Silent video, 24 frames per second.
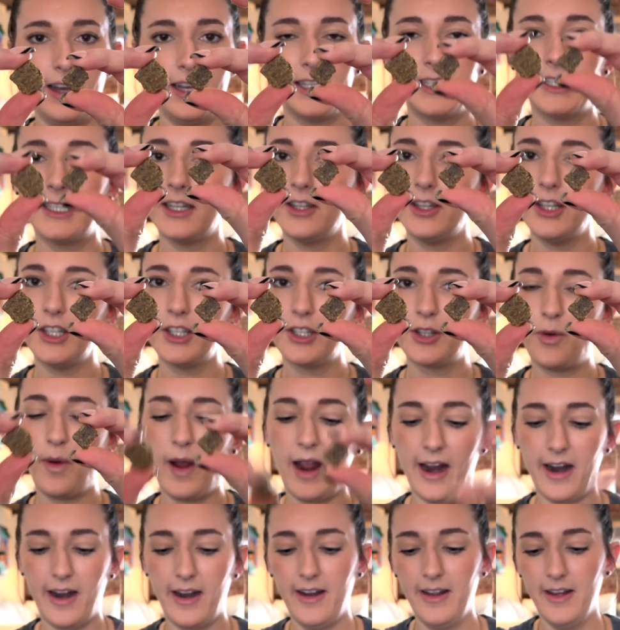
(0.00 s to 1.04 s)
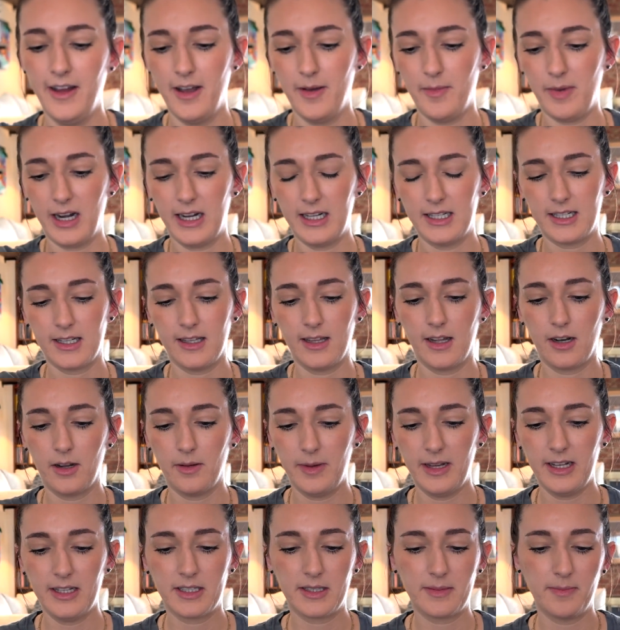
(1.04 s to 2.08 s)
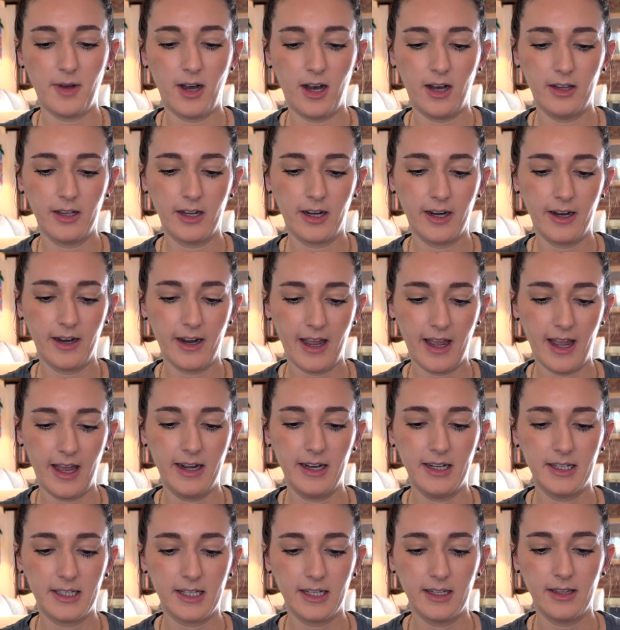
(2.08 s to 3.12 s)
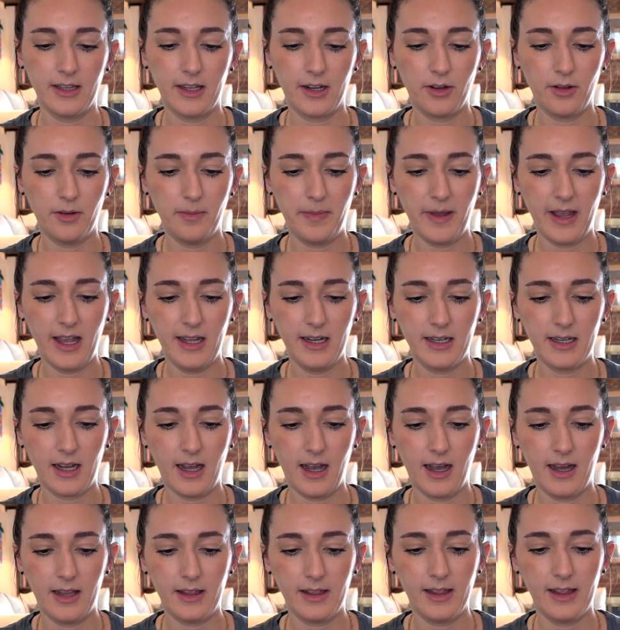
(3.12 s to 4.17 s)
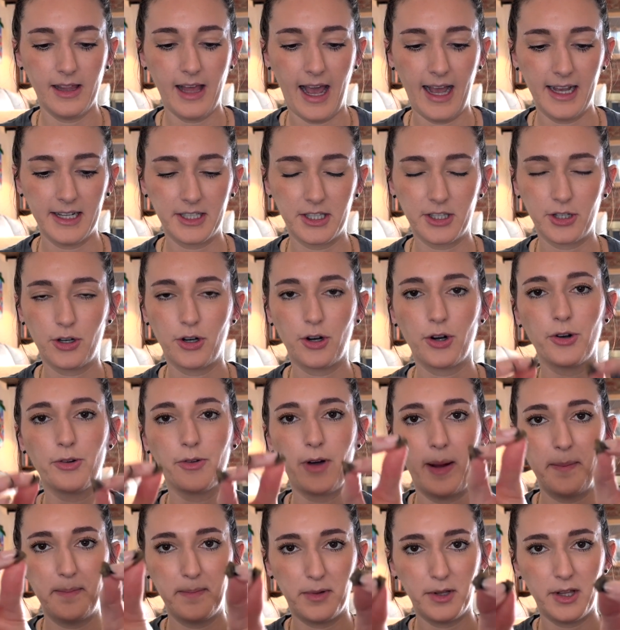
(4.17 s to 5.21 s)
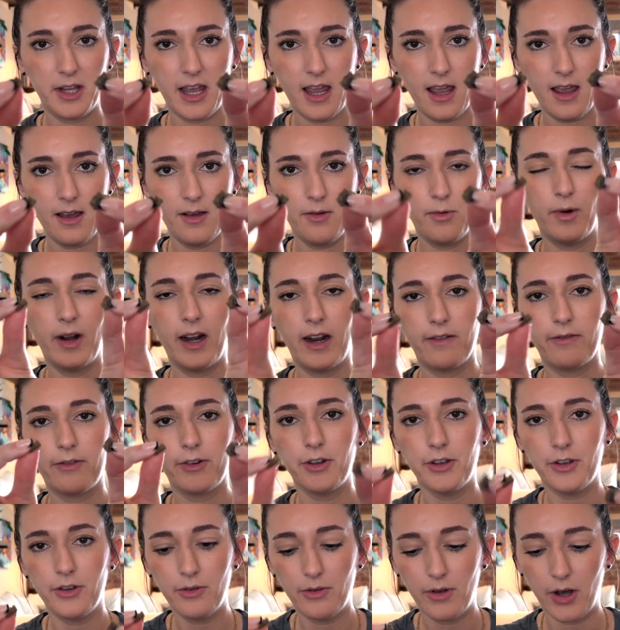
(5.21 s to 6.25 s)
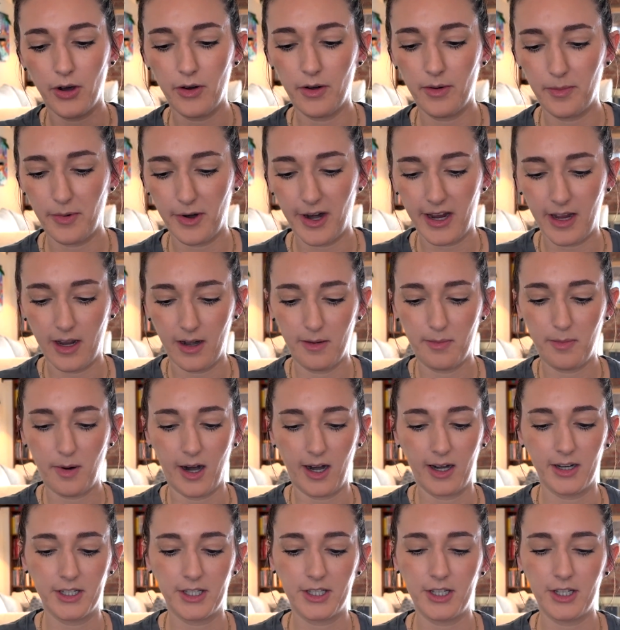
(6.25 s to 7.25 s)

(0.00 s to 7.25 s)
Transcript: Still a square, but it's a little bit smaller and it's a little bit less crumbly whenever you go to break it apart.